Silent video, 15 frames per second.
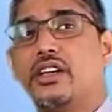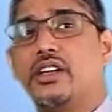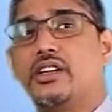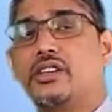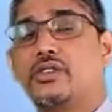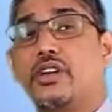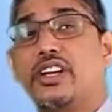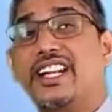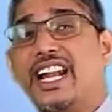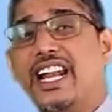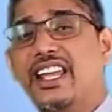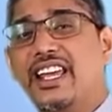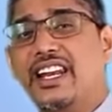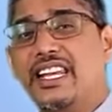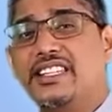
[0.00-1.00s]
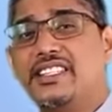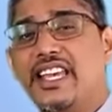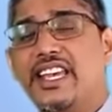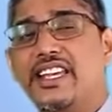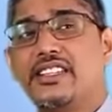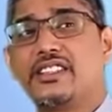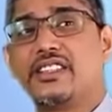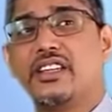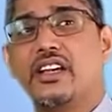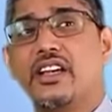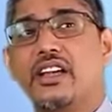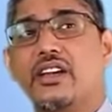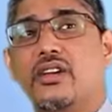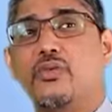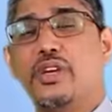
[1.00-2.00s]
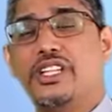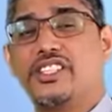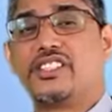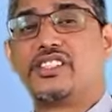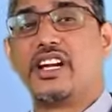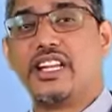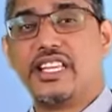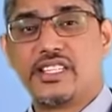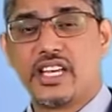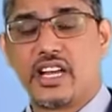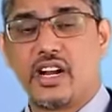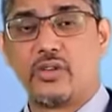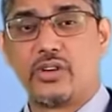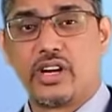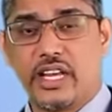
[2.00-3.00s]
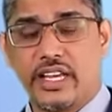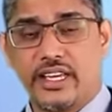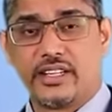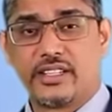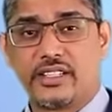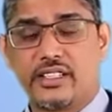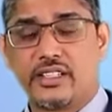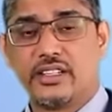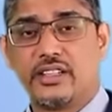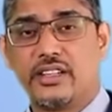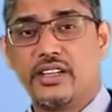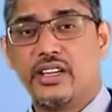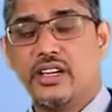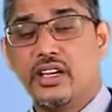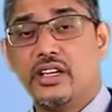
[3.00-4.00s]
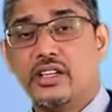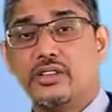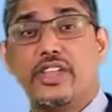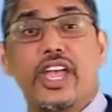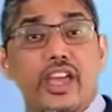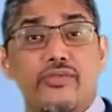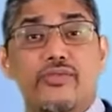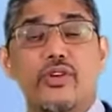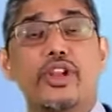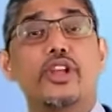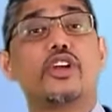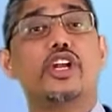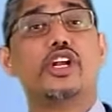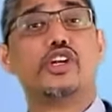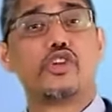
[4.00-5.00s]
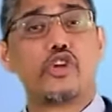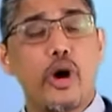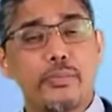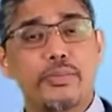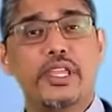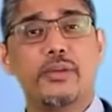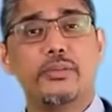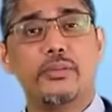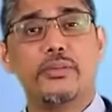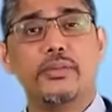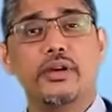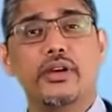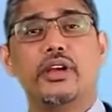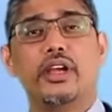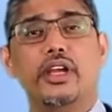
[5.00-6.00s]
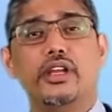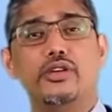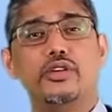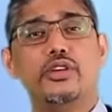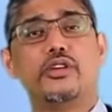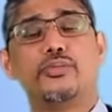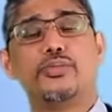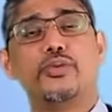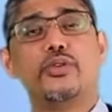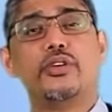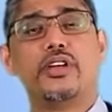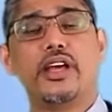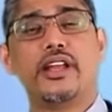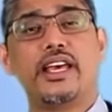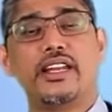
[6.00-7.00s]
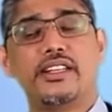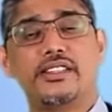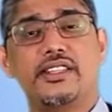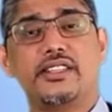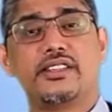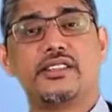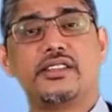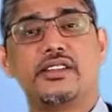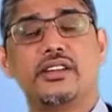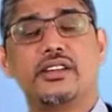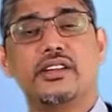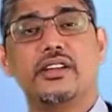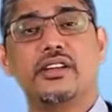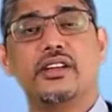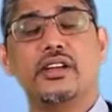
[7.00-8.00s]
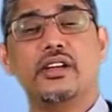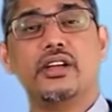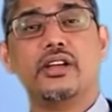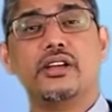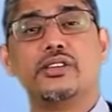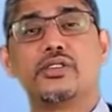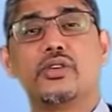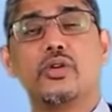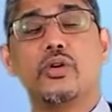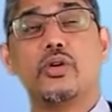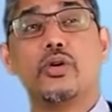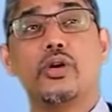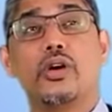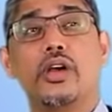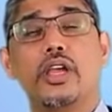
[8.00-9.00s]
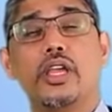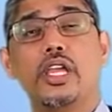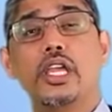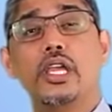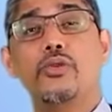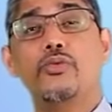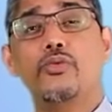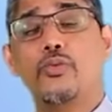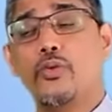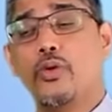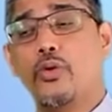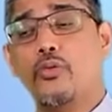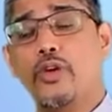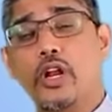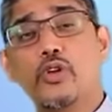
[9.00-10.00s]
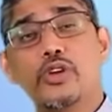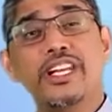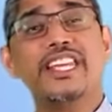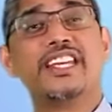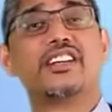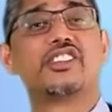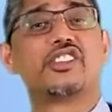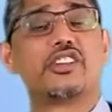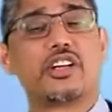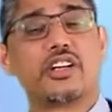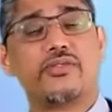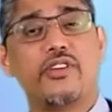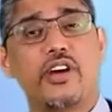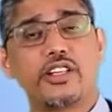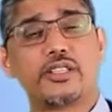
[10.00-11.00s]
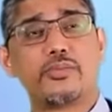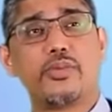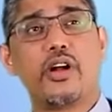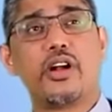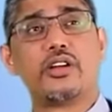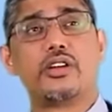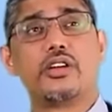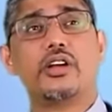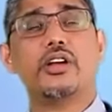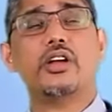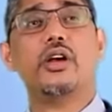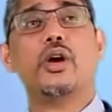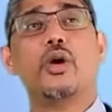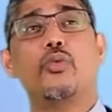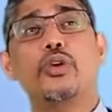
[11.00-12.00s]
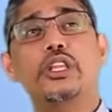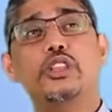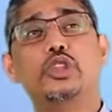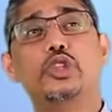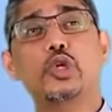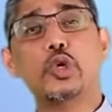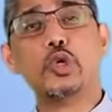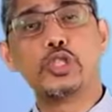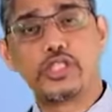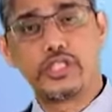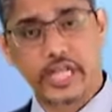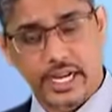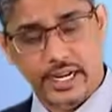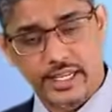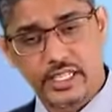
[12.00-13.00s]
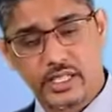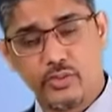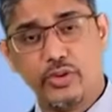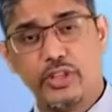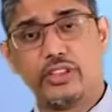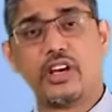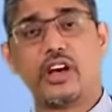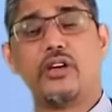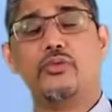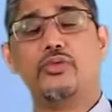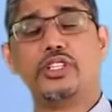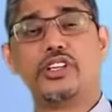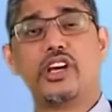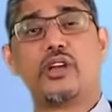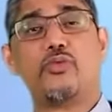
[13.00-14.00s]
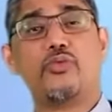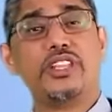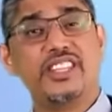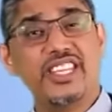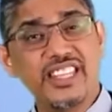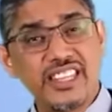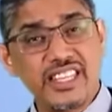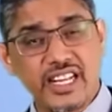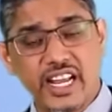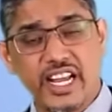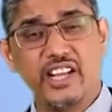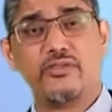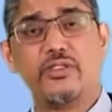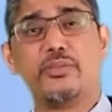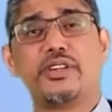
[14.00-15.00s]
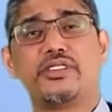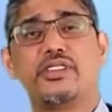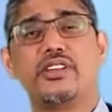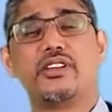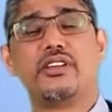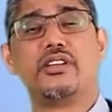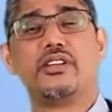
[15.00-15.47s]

So it clearly says which studies are outliers. Therefore, you can drop them into your pooled analysis. So you will only construct a forest plot with those studies which are within the 95%